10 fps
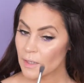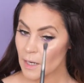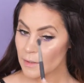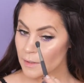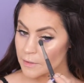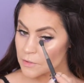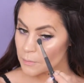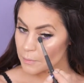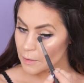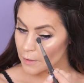I like to
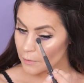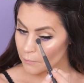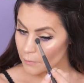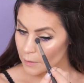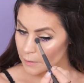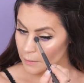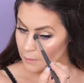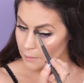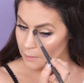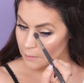apply it right
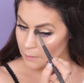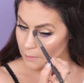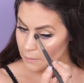in